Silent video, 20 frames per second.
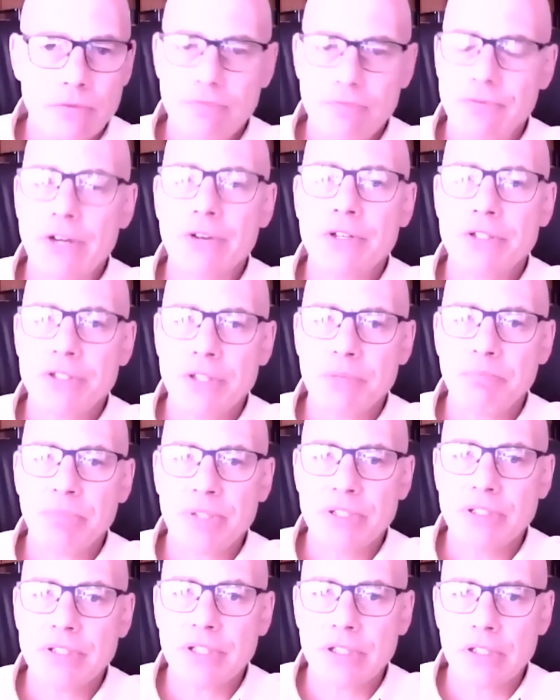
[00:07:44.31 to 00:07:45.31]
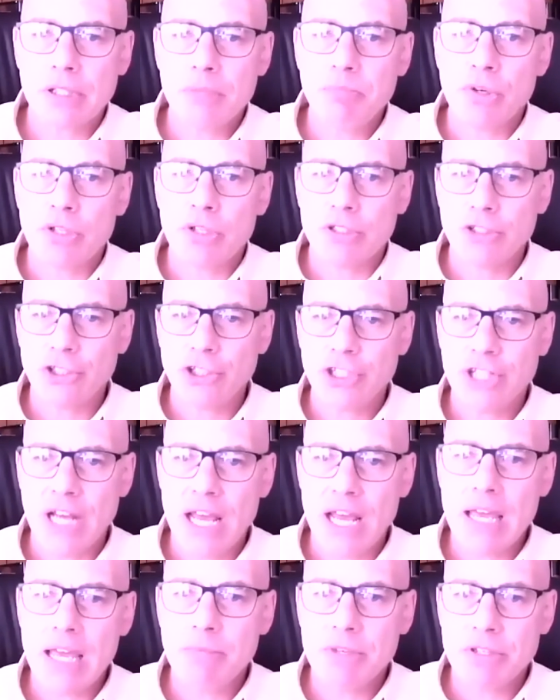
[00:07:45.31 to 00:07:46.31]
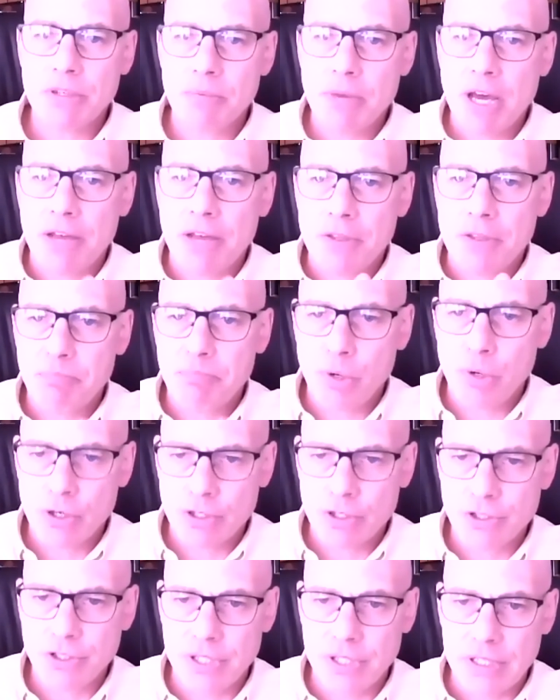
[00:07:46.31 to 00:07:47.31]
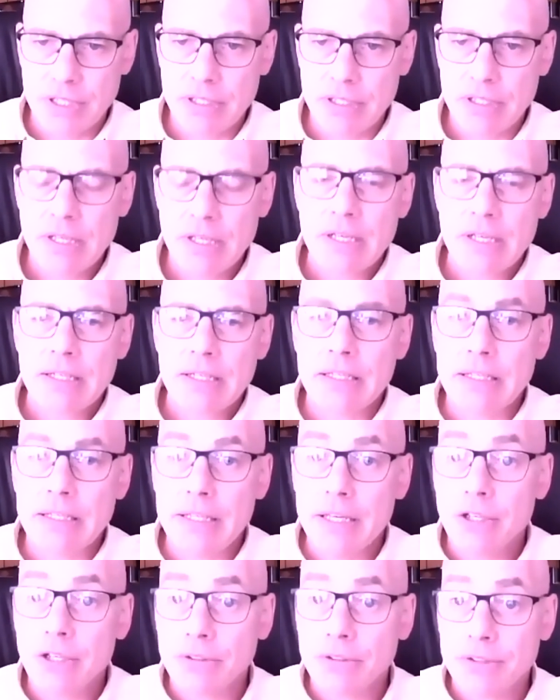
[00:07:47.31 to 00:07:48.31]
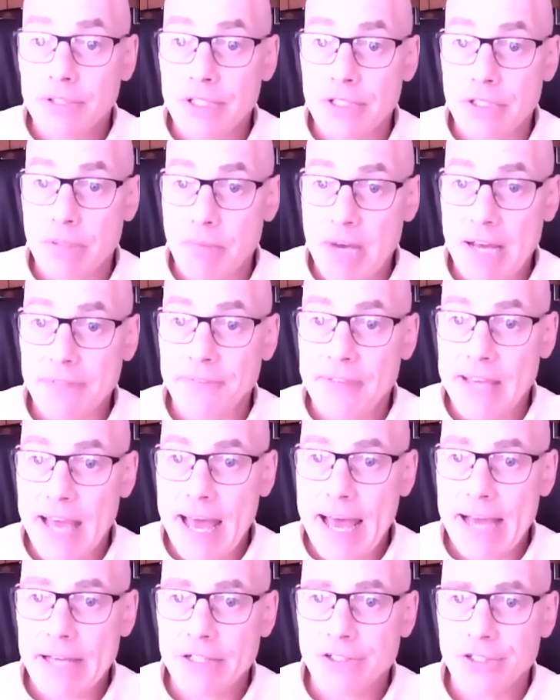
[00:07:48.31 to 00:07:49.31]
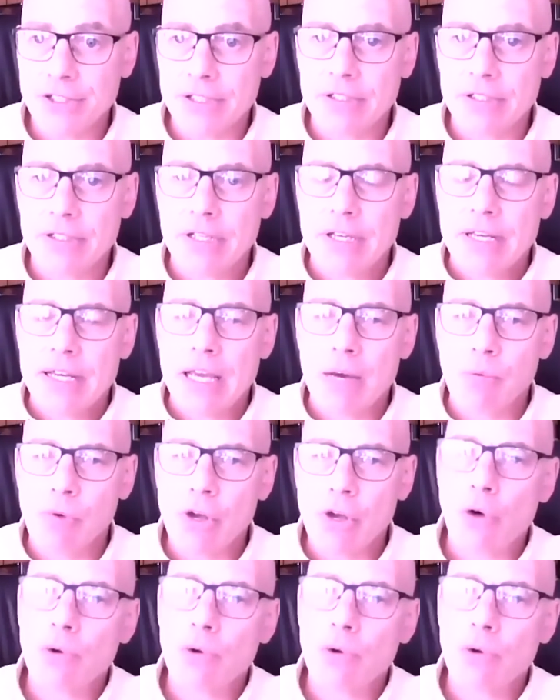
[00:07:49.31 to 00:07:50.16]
very simplistically put, shame is about the person, guilt is about the action. And we